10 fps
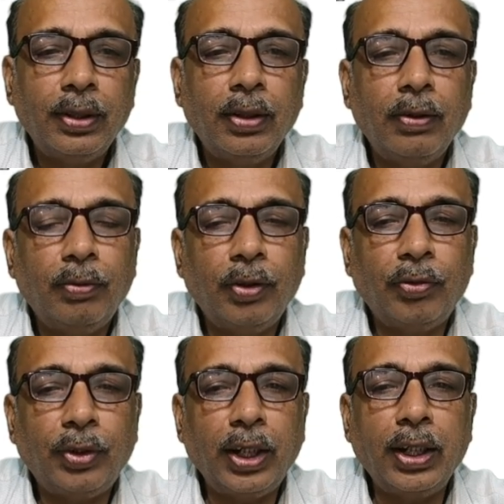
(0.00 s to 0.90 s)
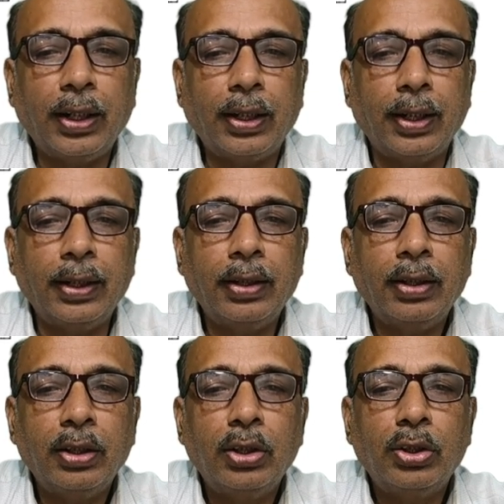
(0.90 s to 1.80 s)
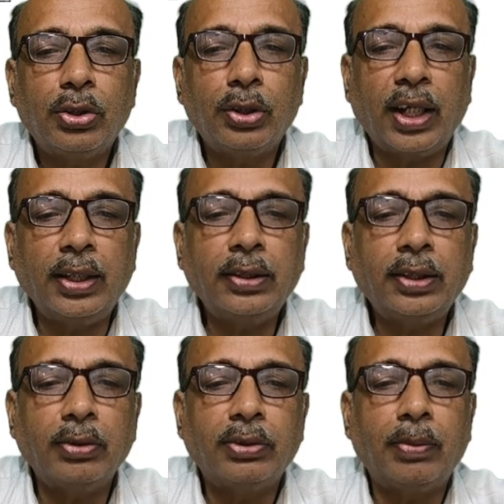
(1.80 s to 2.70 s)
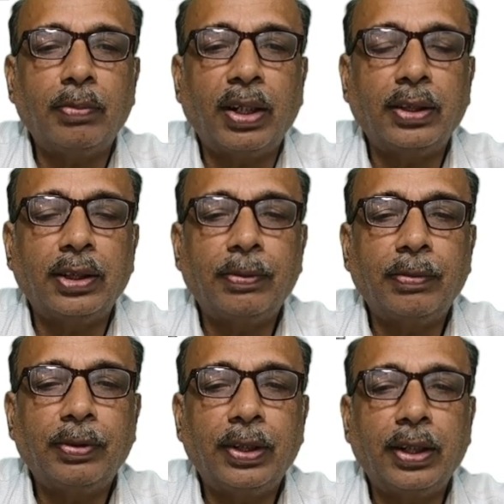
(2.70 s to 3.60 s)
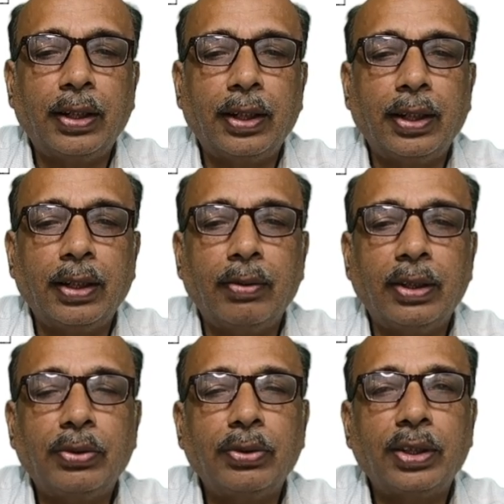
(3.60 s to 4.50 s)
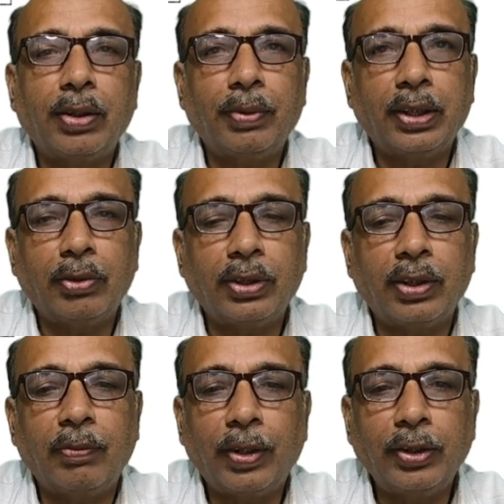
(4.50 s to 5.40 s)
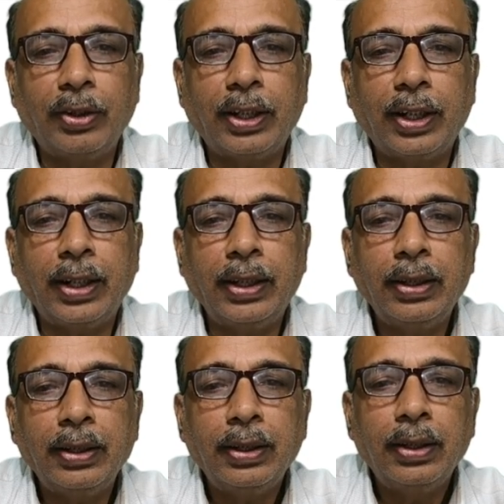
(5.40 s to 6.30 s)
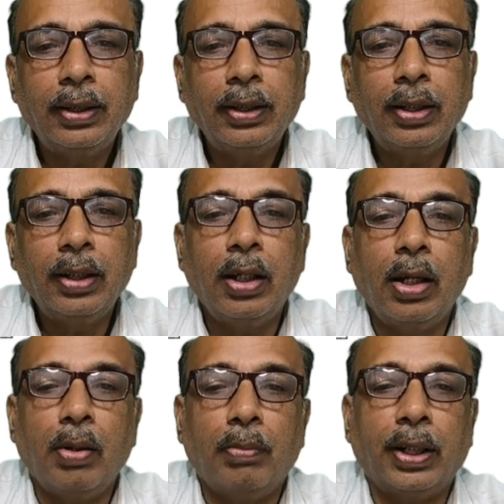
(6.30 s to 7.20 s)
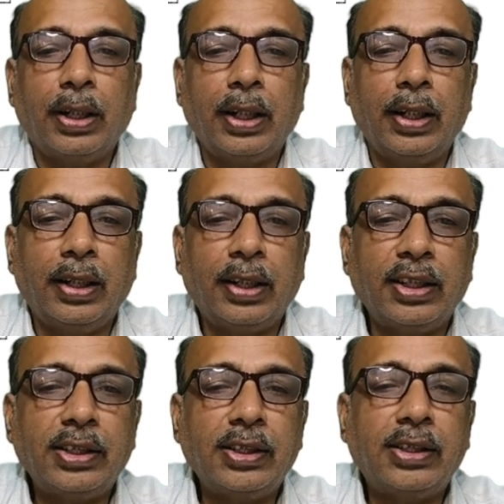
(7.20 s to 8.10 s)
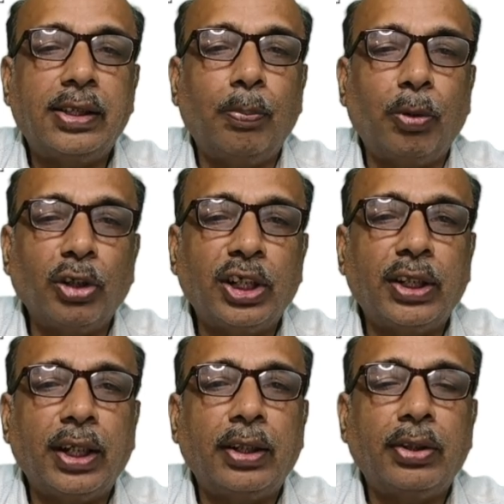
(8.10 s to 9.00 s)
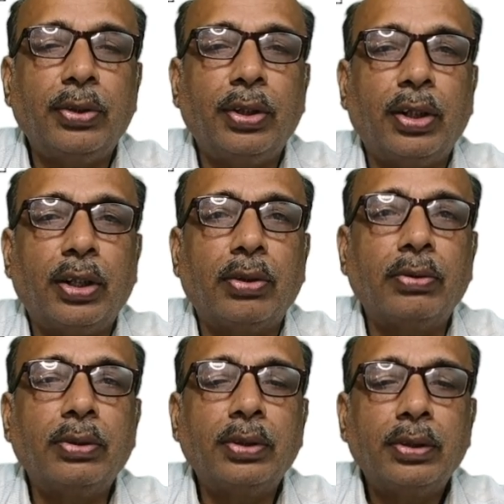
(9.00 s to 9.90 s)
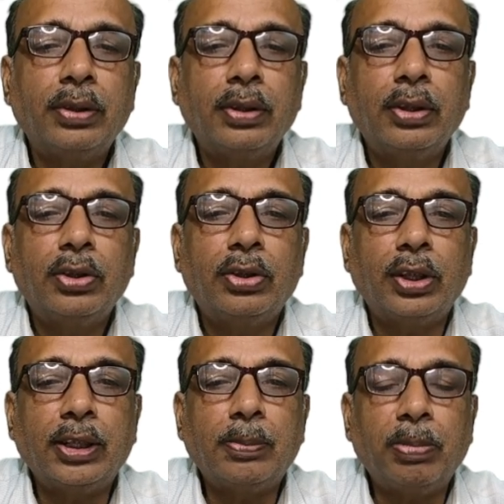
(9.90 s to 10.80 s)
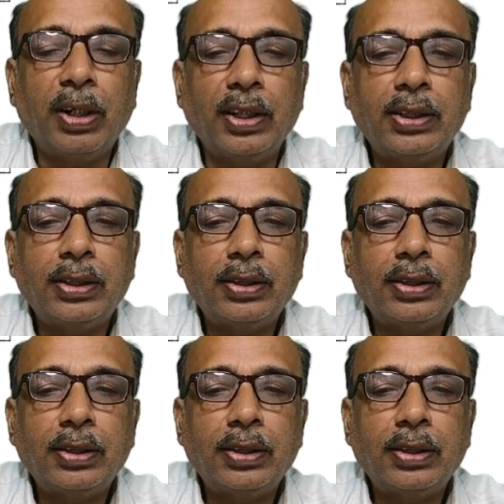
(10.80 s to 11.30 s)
1500, so 9,000 minus 1500 equals to 7,500. But interest is deposited to your account, so it is plus.